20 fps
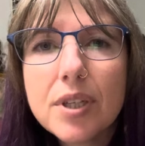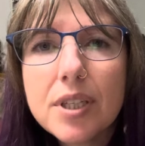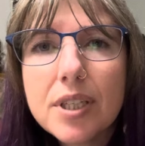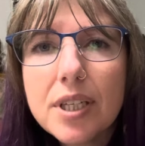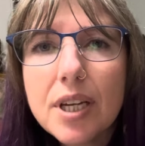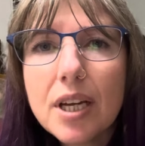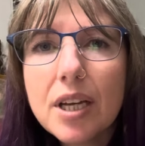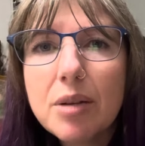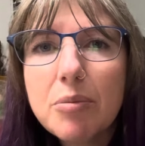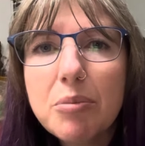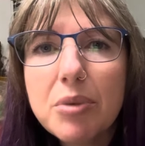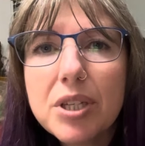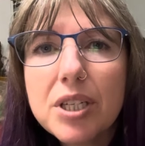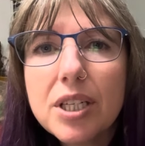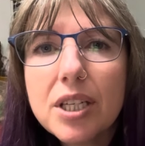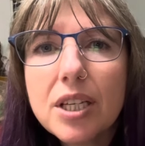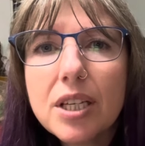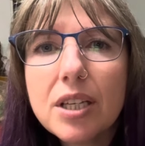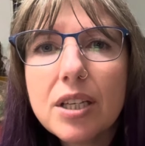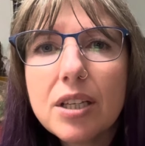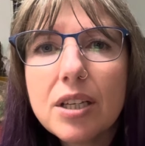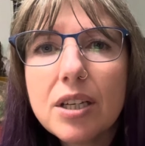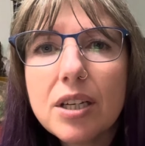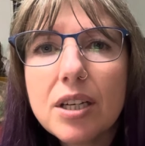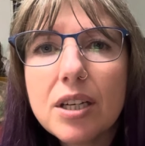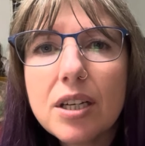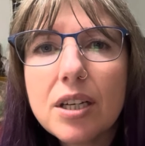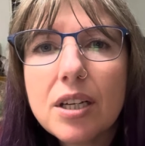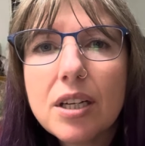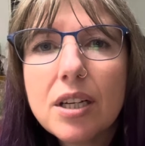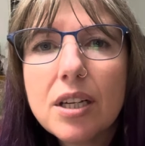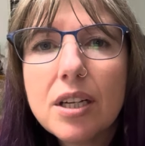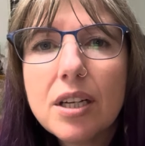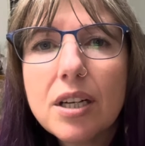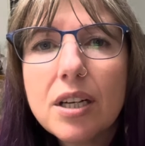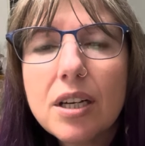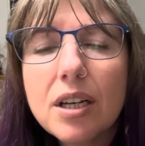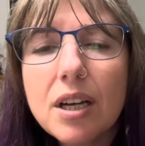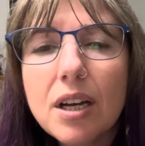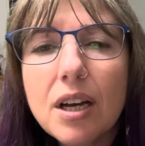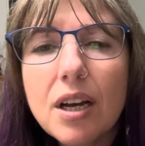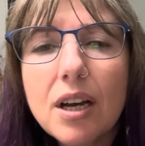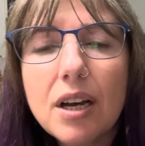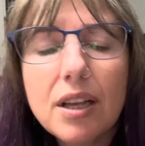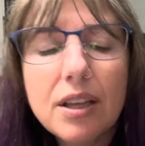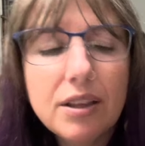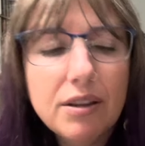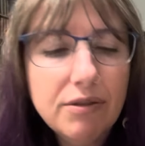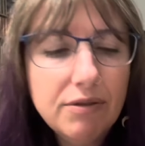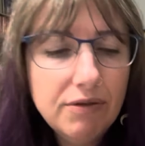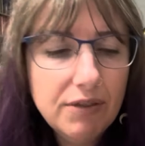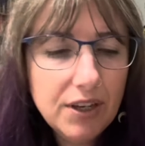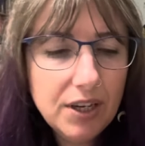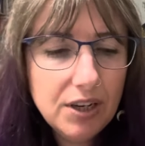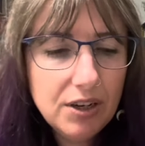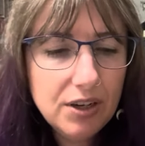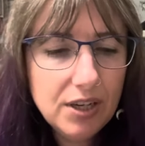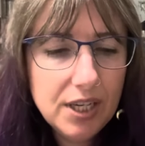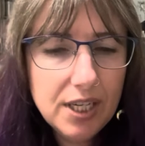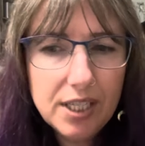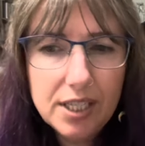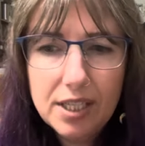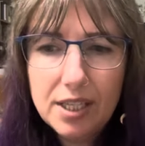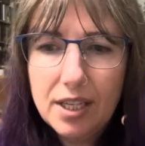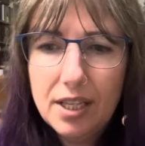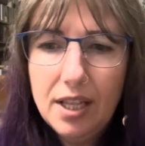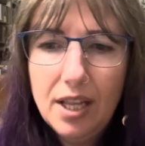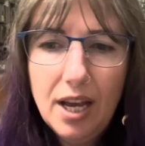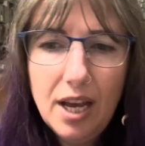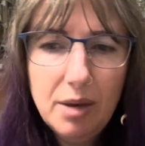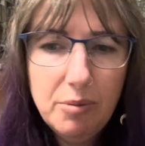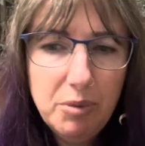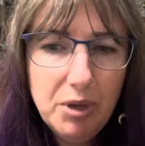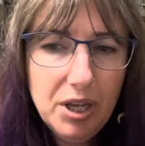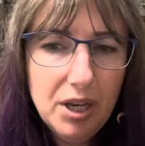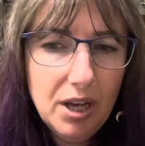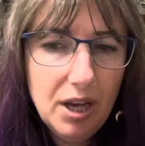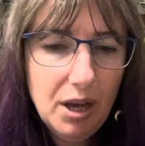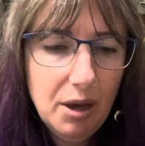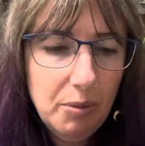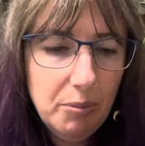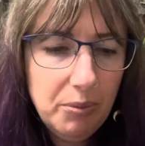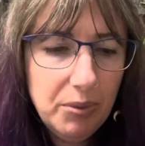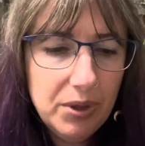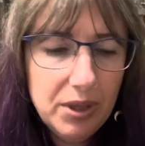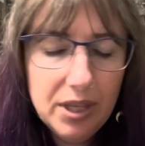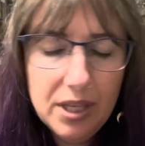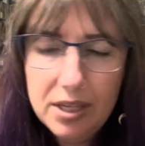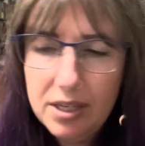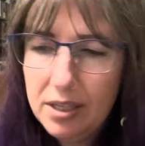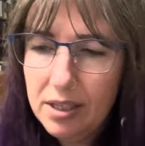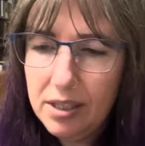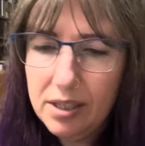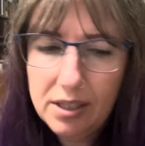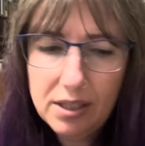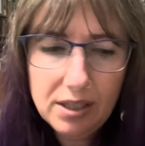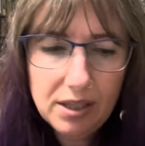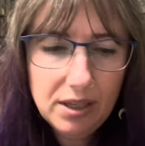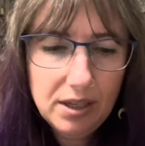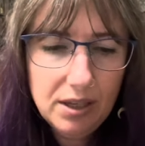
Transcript: deck in particular, the figure is climbing up this,